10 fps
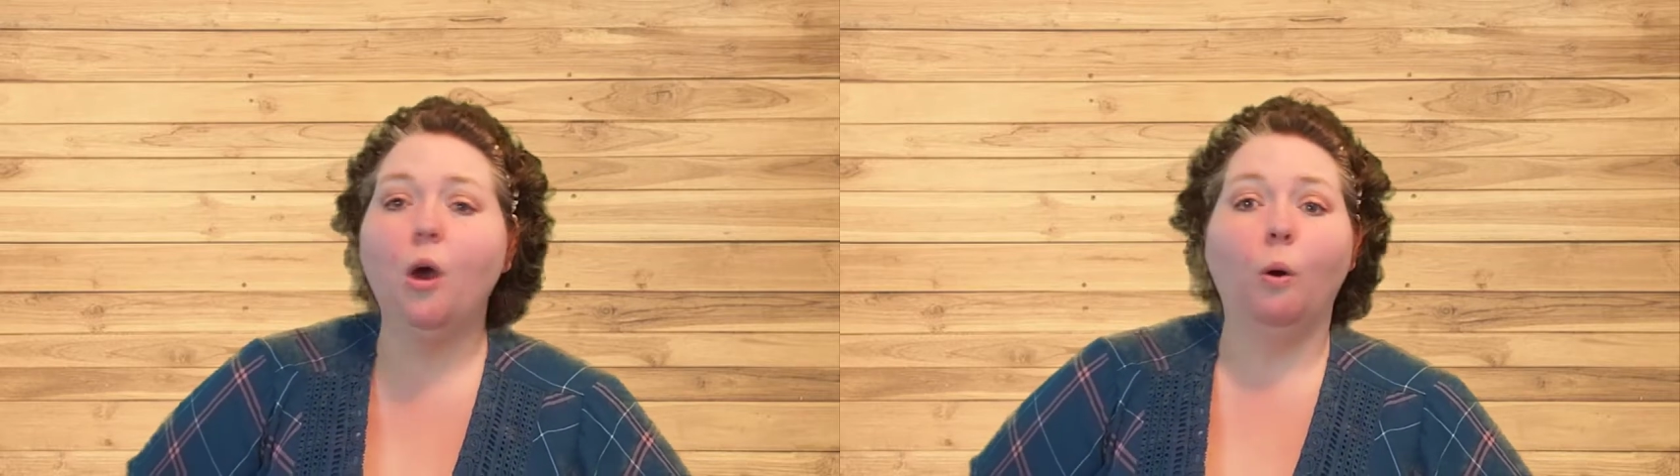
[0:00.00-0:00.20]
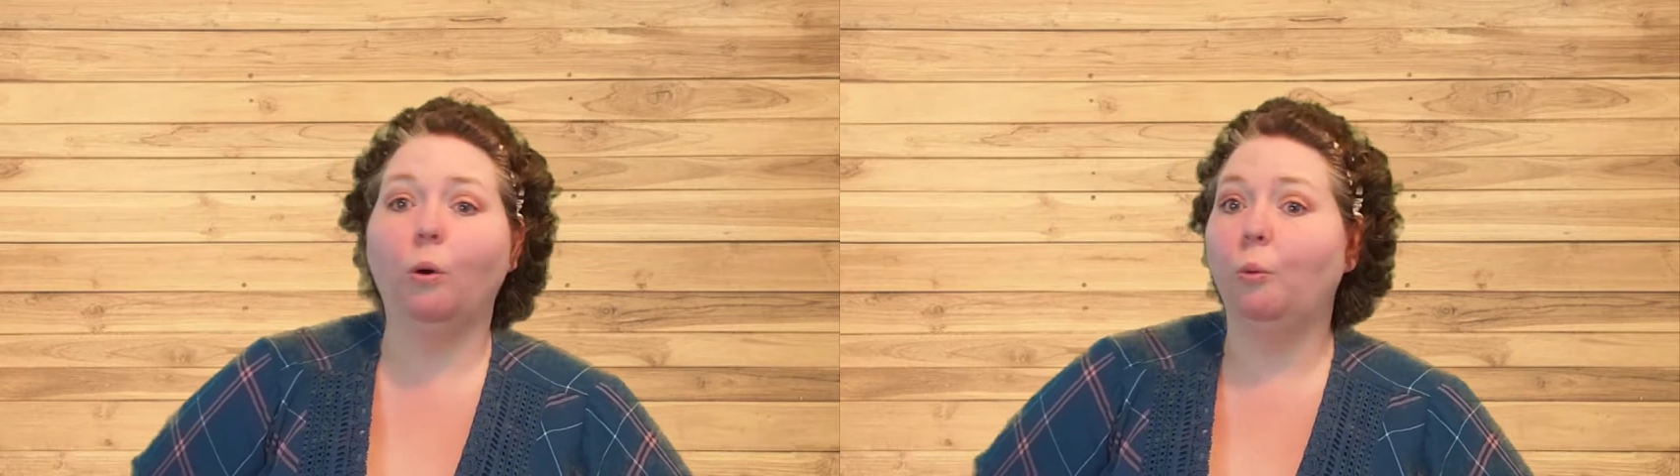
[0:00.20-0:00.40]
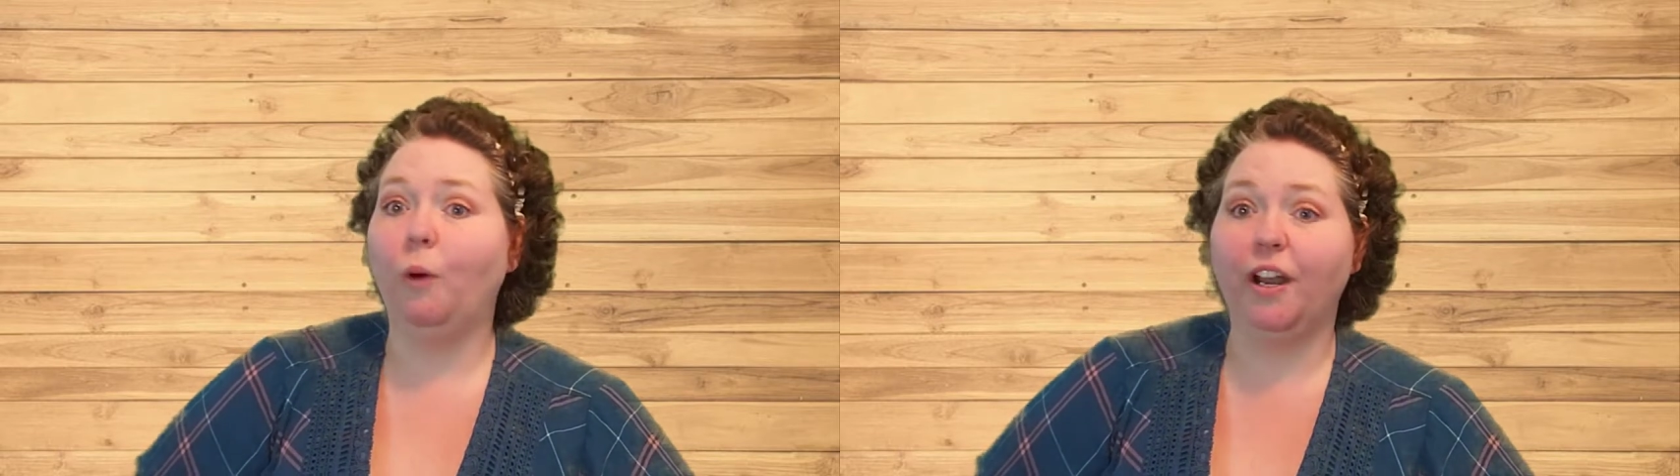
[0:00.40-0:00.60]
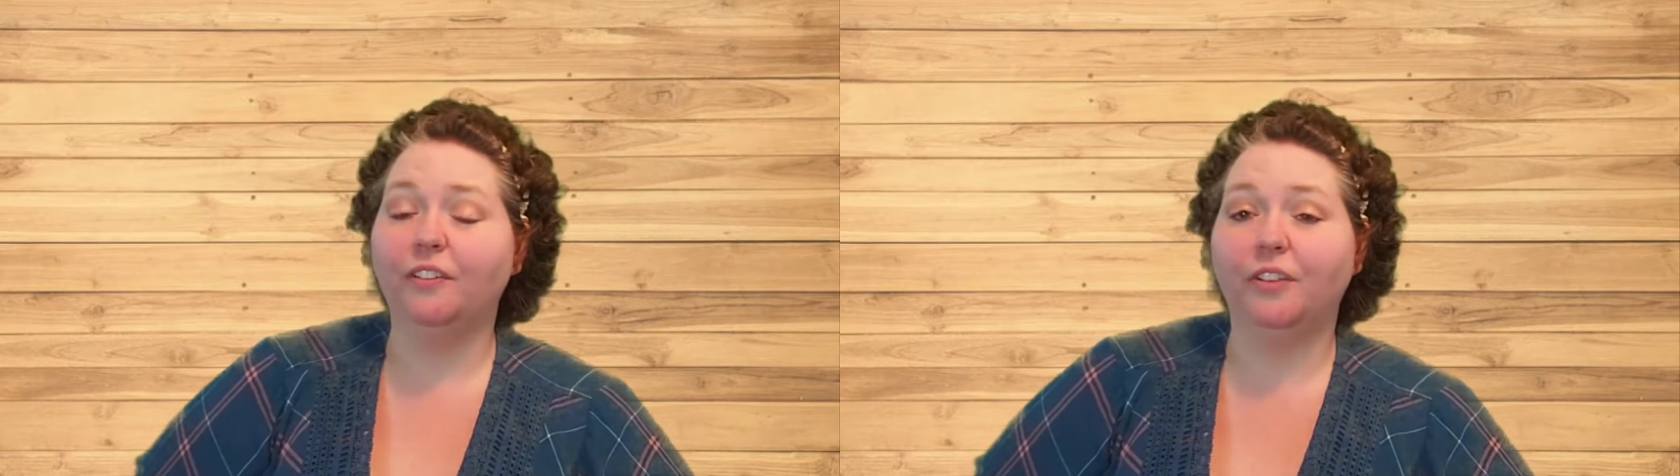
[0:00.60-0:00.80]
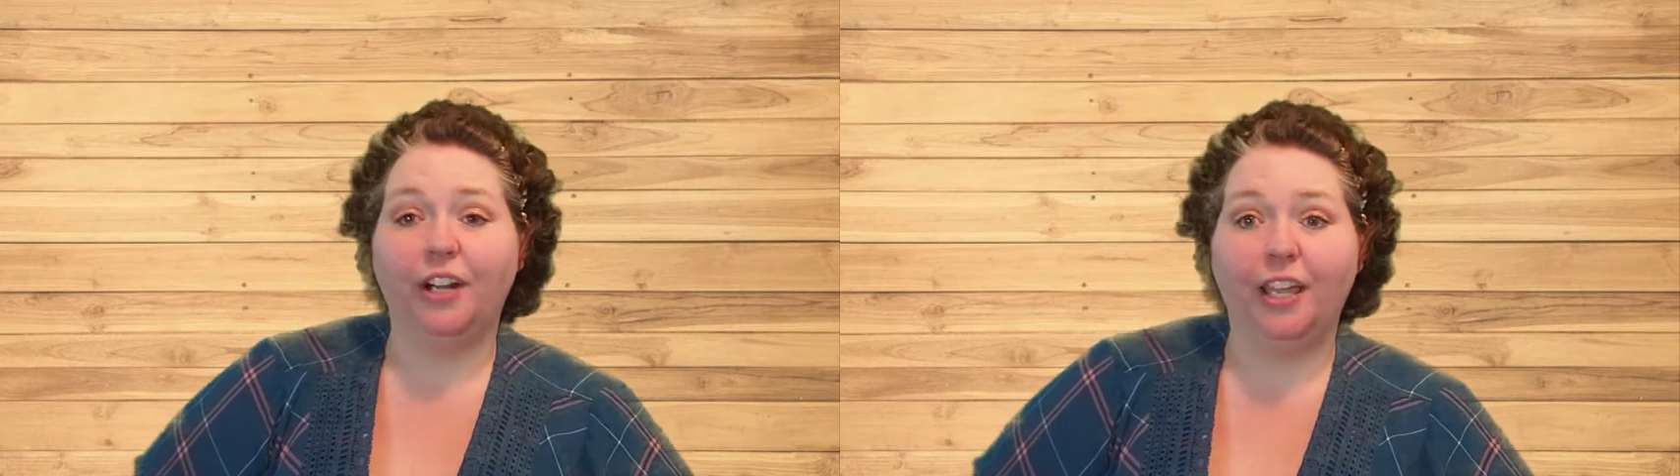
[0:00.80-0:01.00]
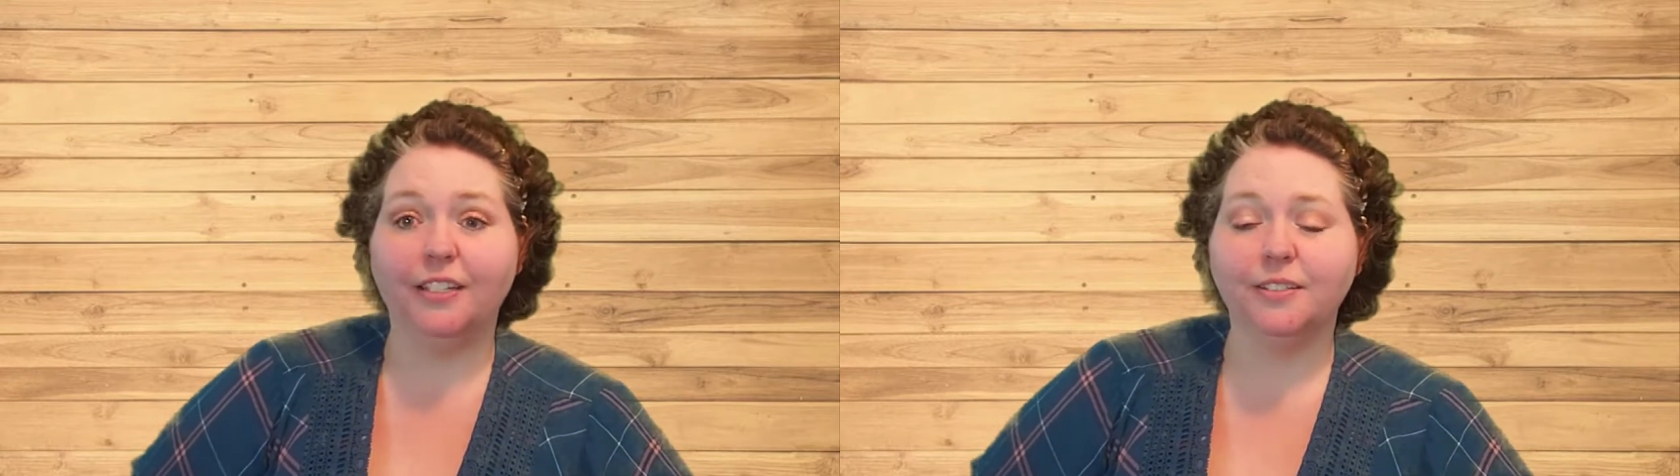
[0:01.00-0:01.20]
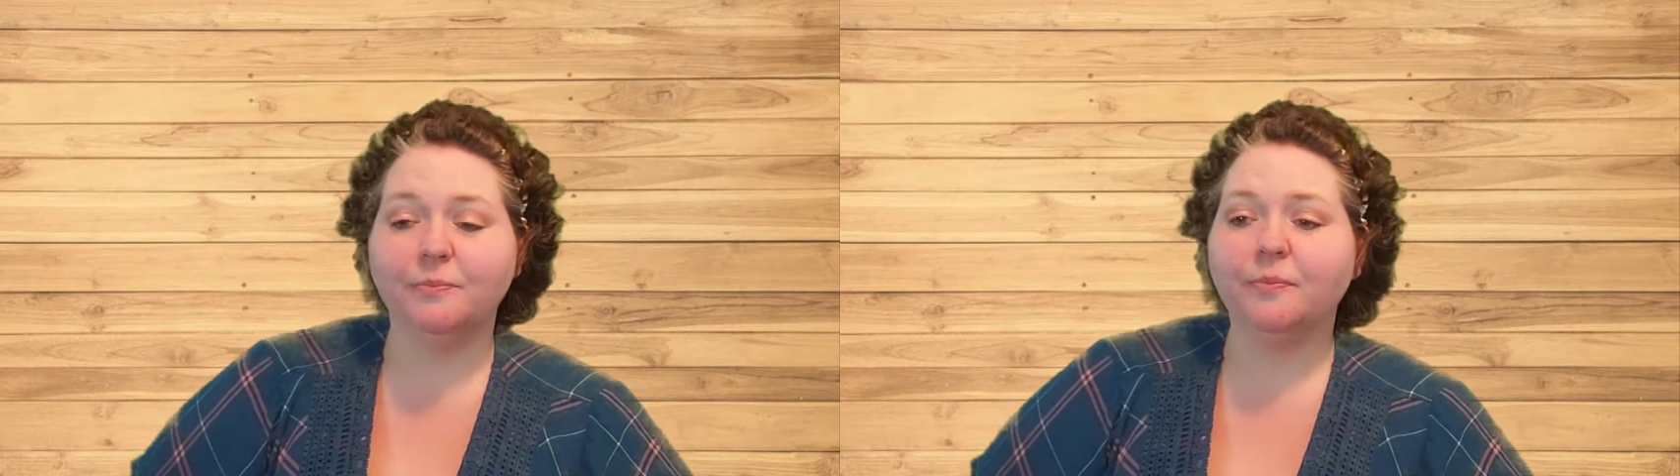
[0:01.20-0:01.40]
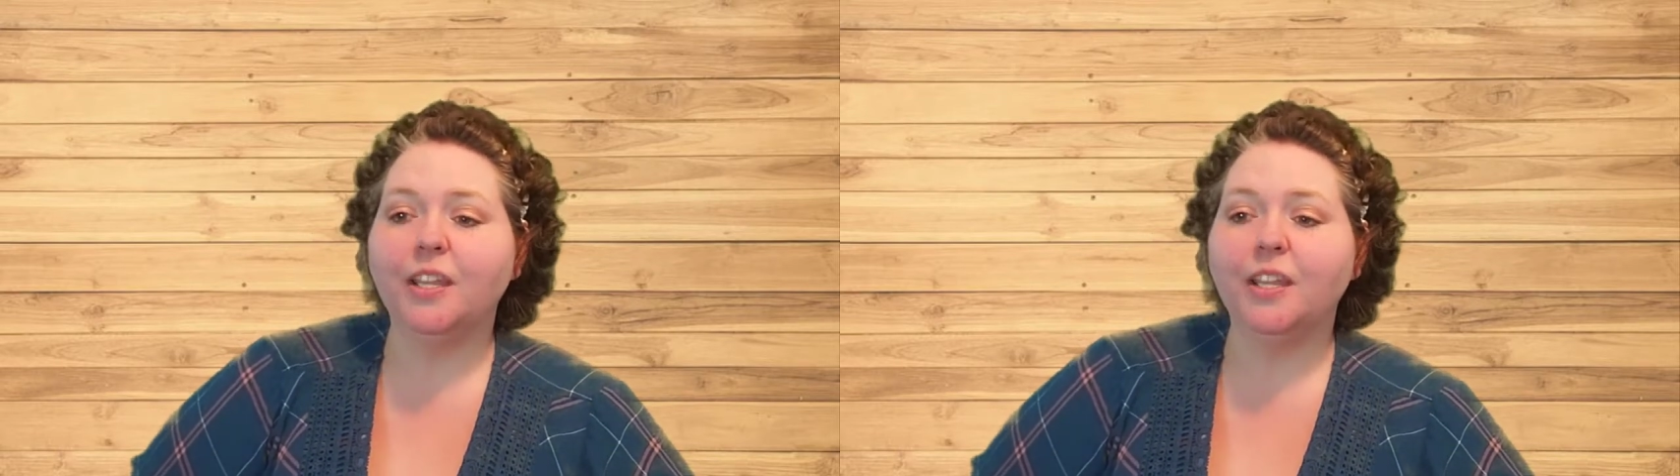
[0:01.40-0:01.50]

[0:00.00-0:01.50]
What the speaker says: or whatever it is?